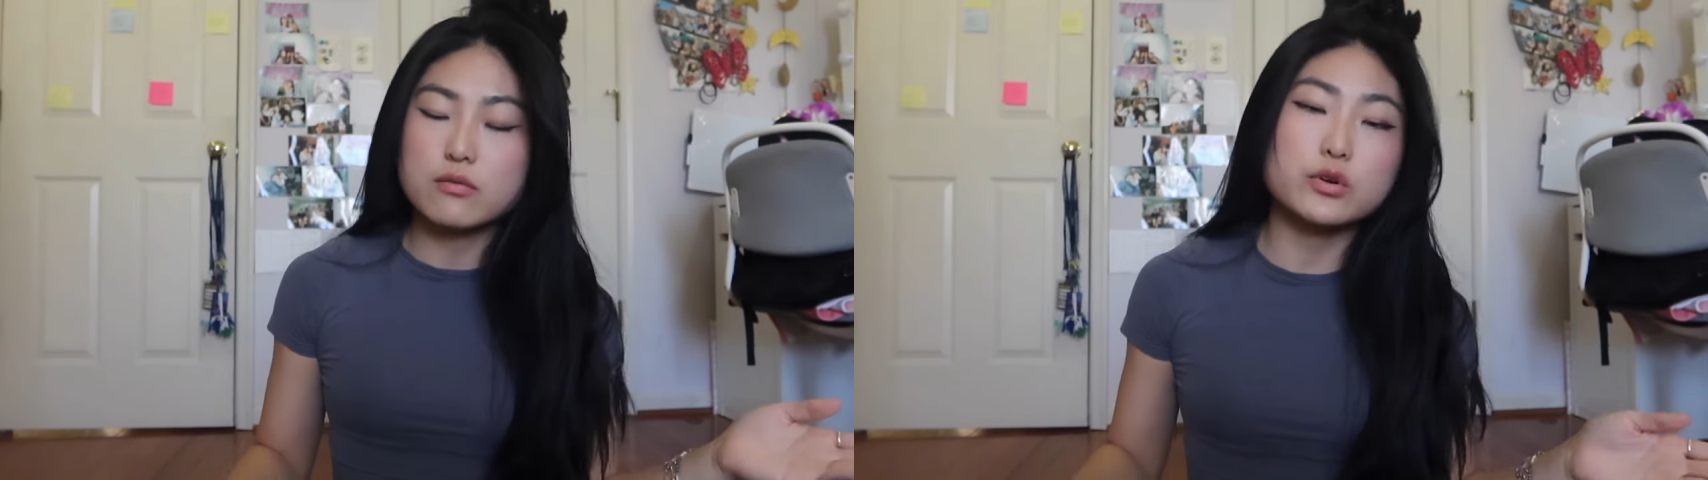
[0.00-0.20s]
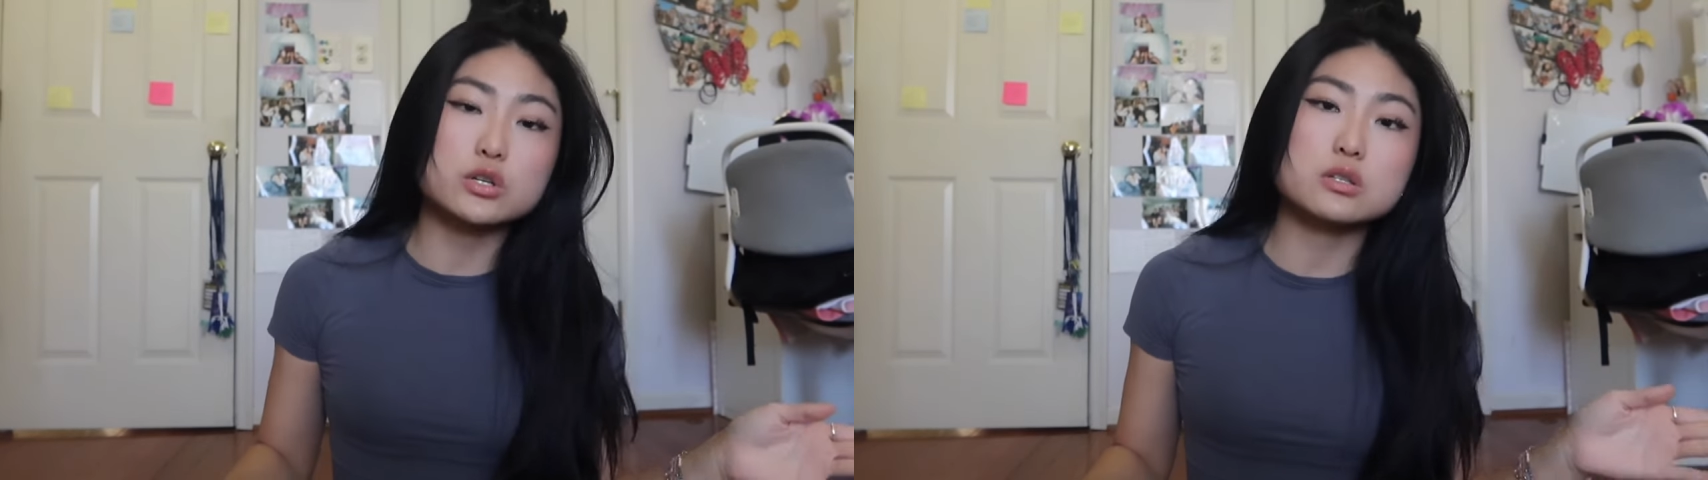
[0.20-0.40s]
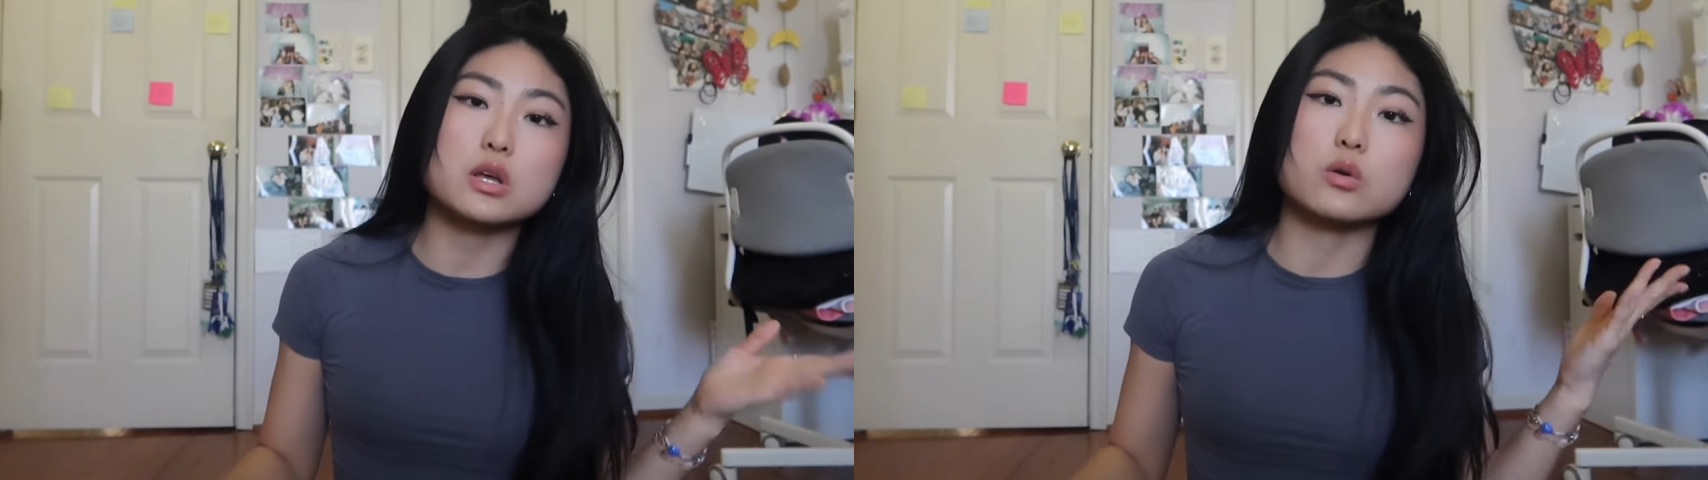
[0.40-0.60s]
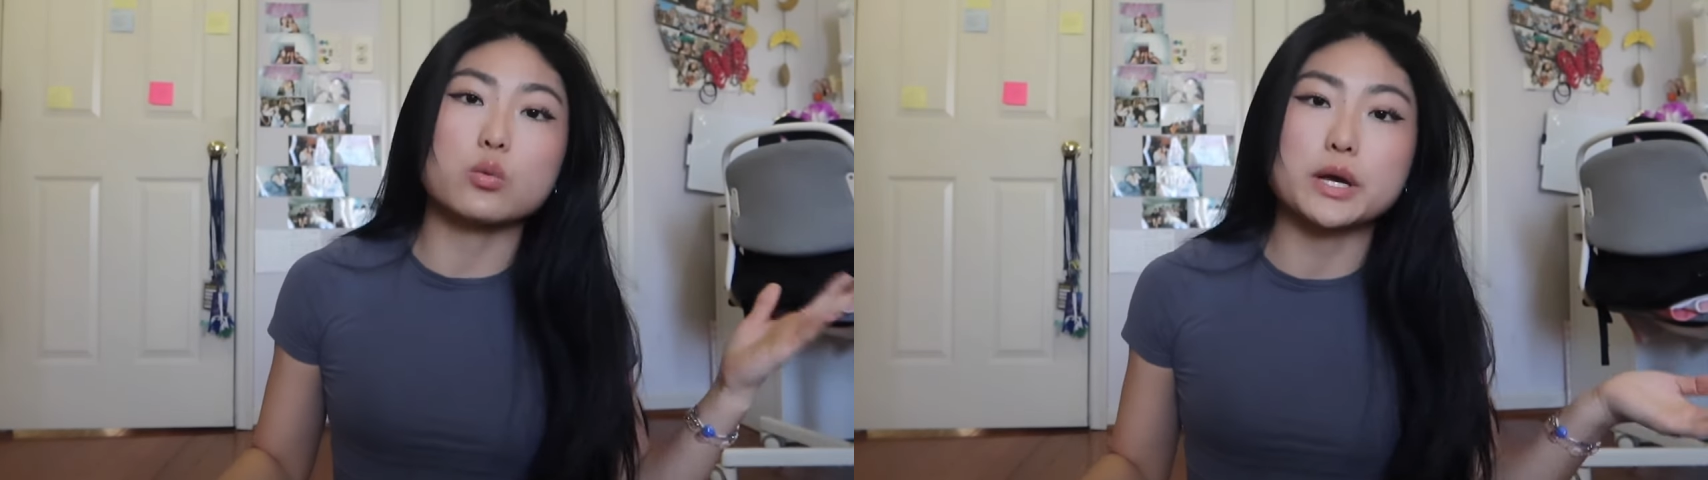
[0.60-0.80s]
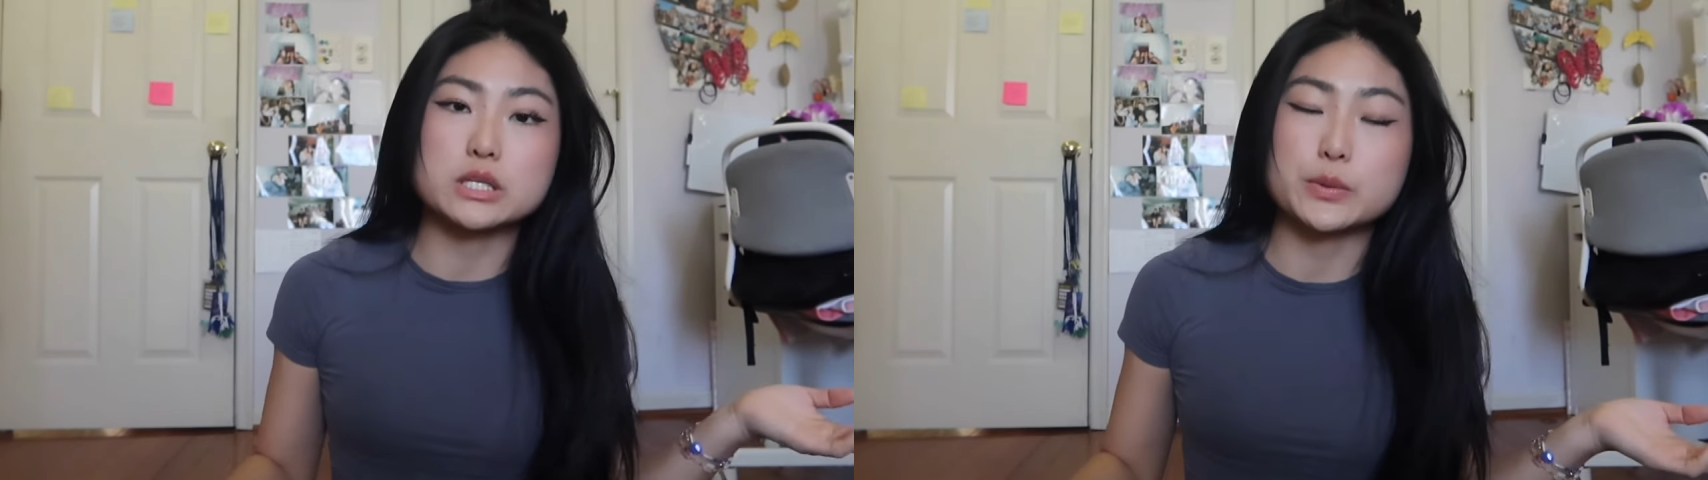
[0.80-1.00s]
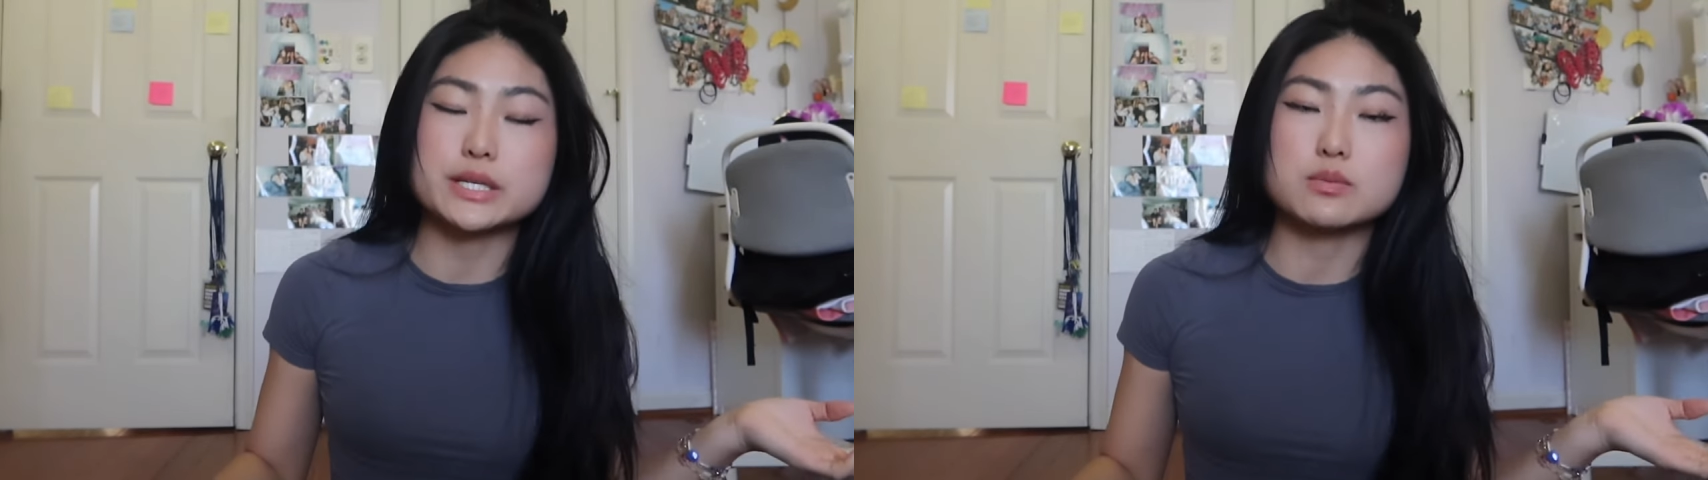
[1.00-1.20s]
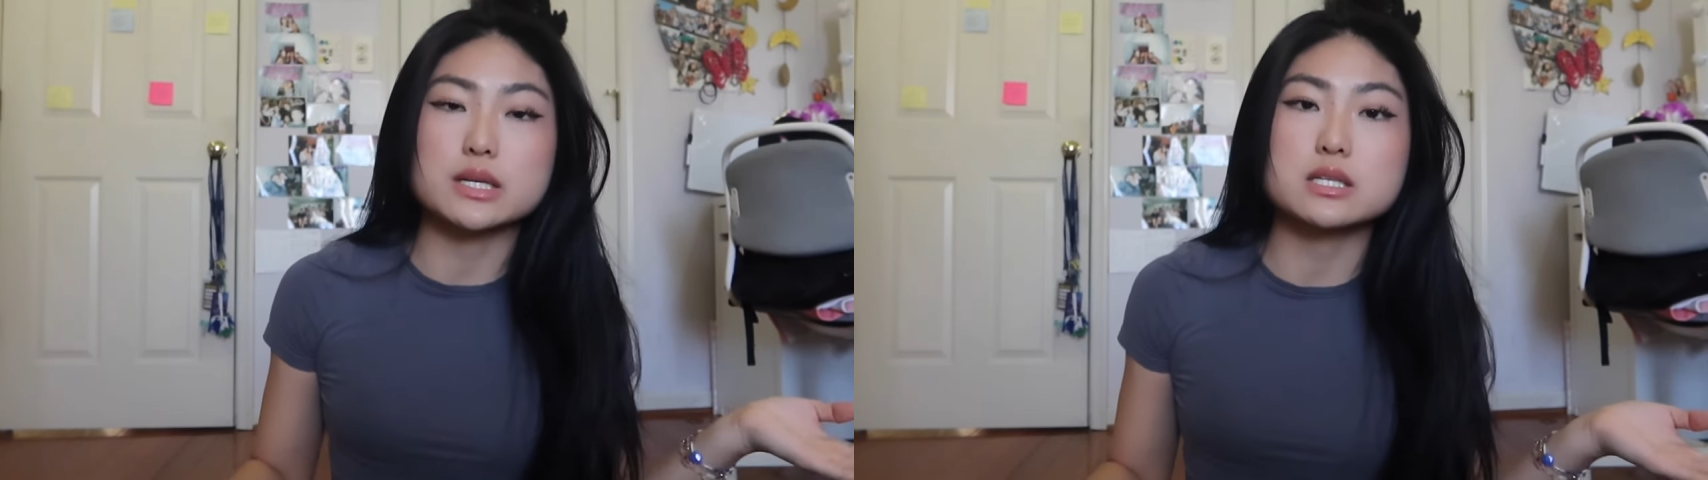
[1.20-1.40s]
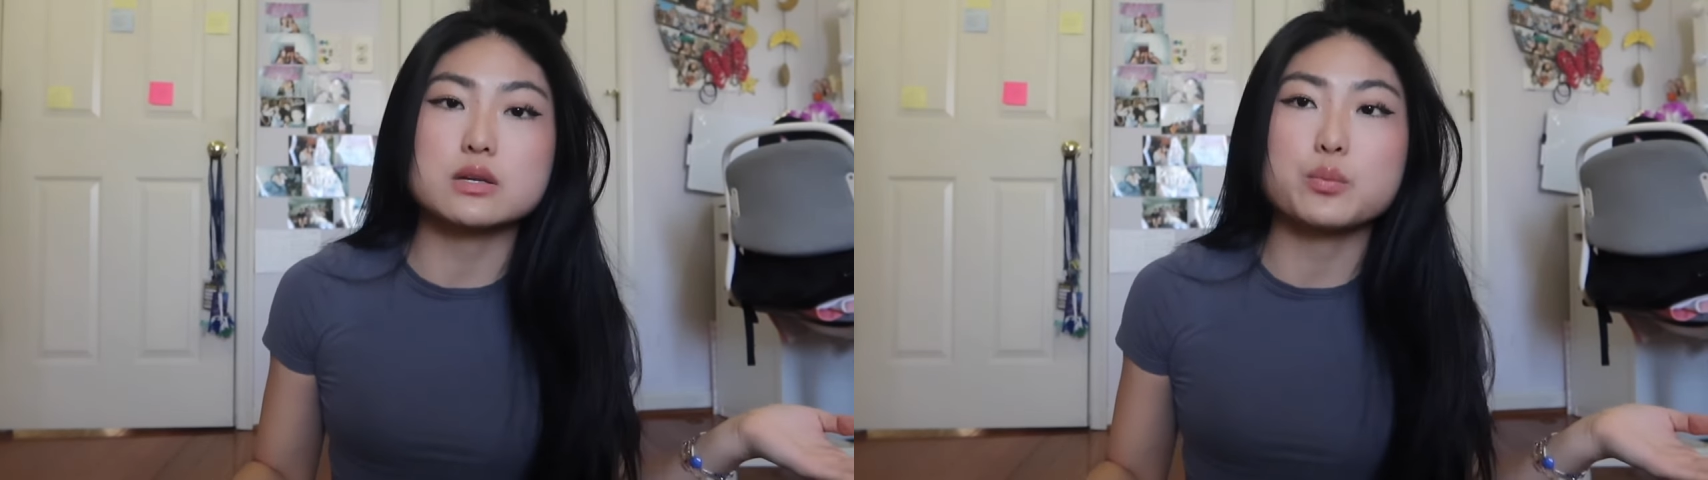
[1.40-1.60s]
First, they were way too
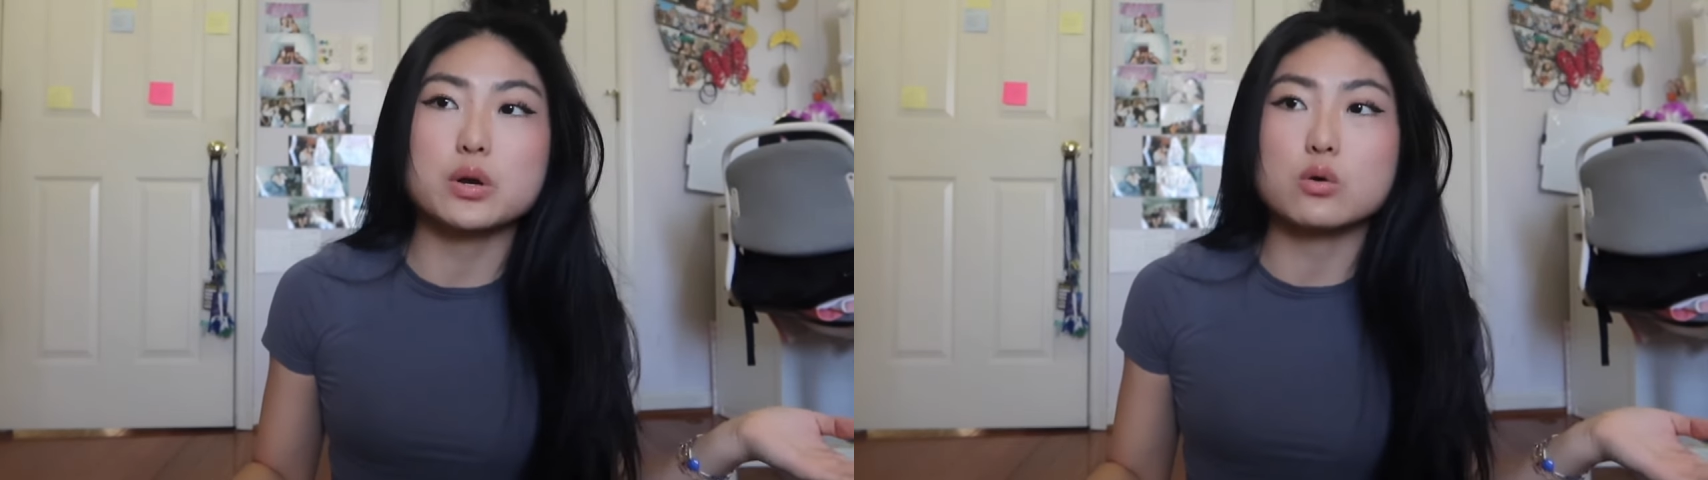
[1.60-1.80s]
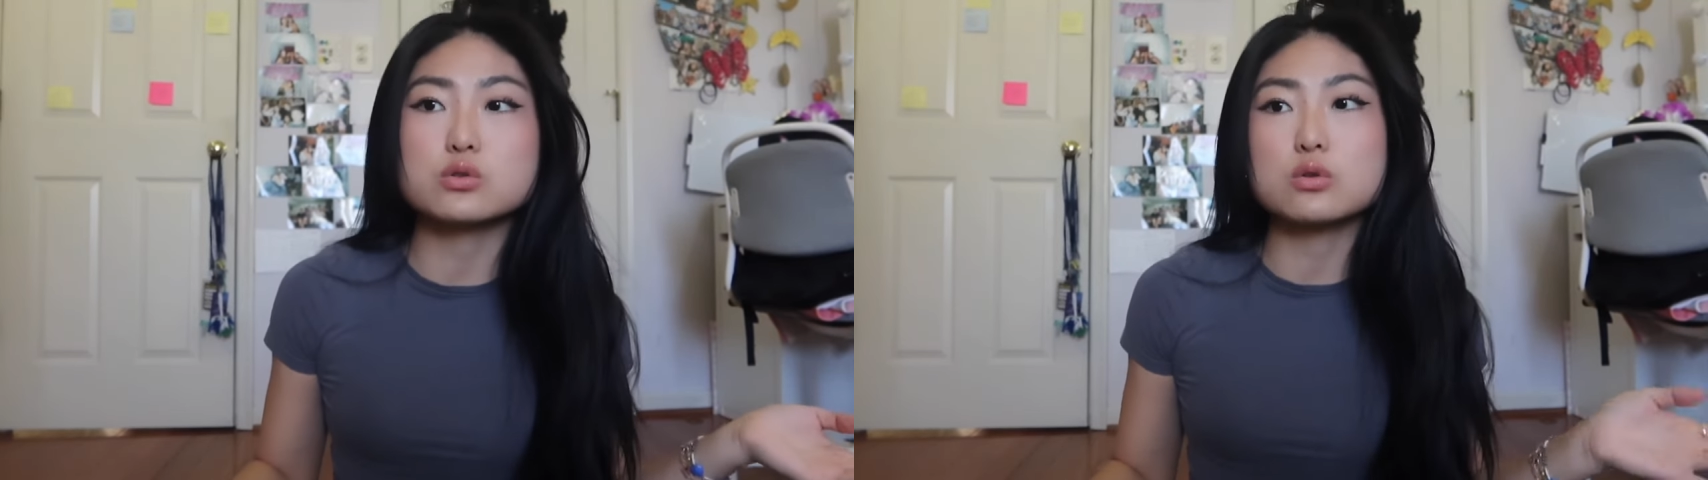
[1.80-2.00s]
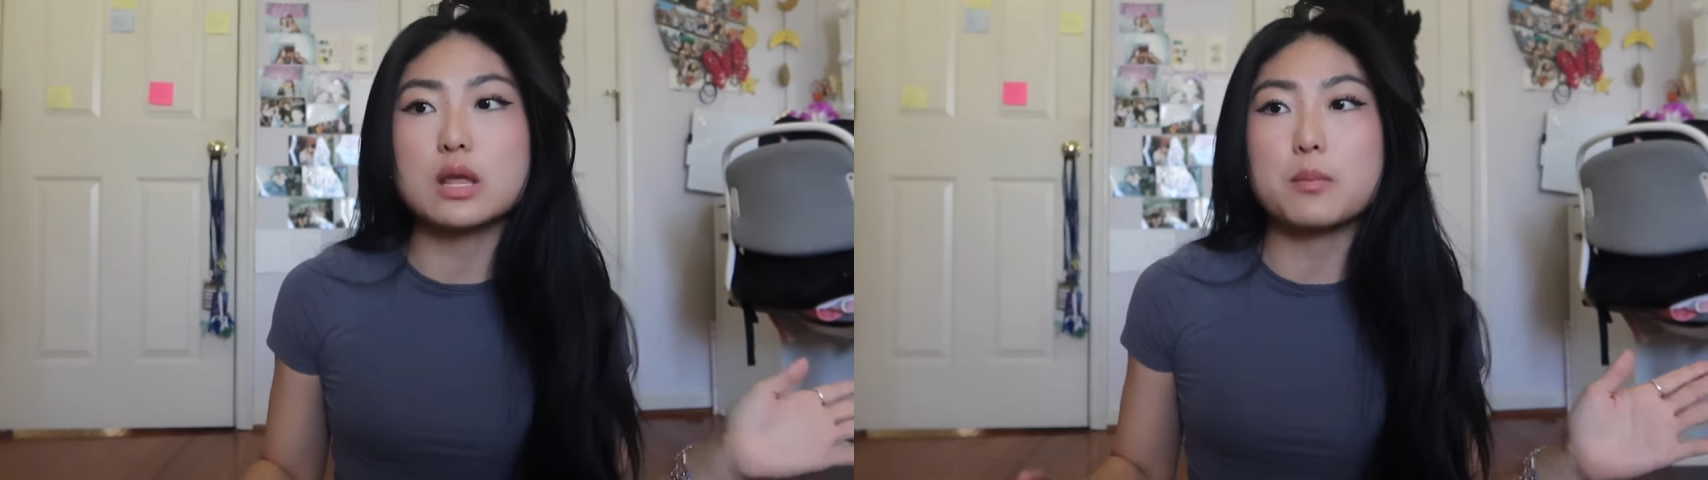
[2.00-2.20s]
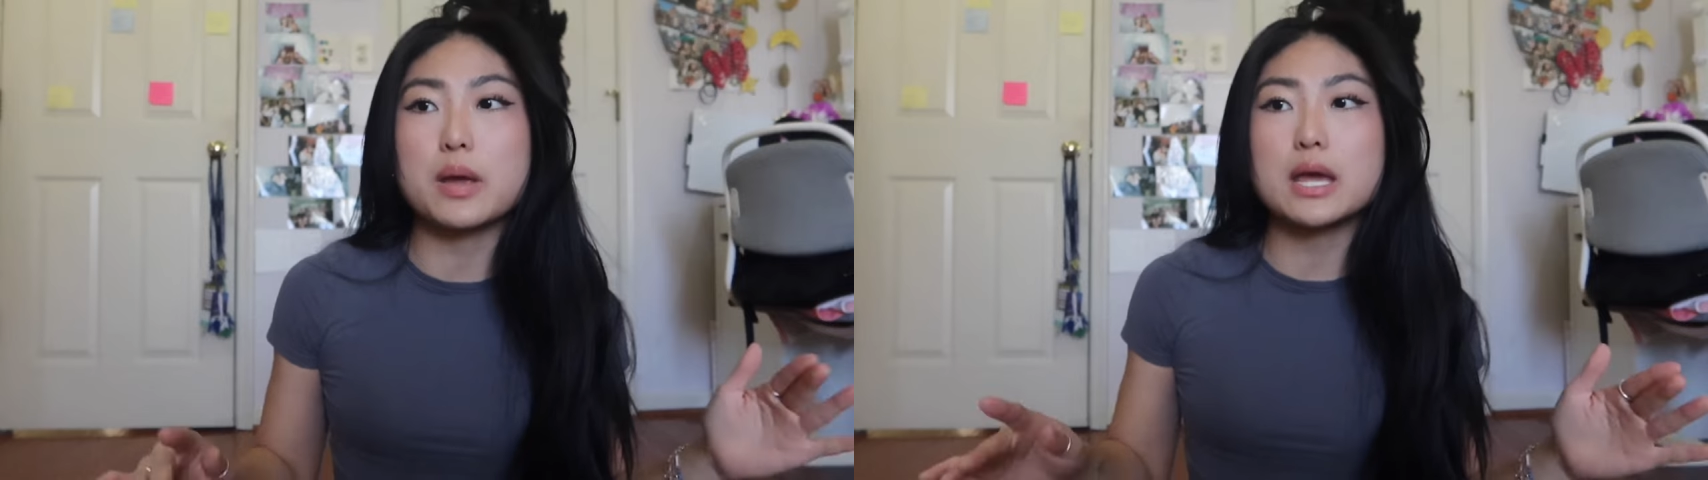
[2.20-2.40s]
expensive, but also they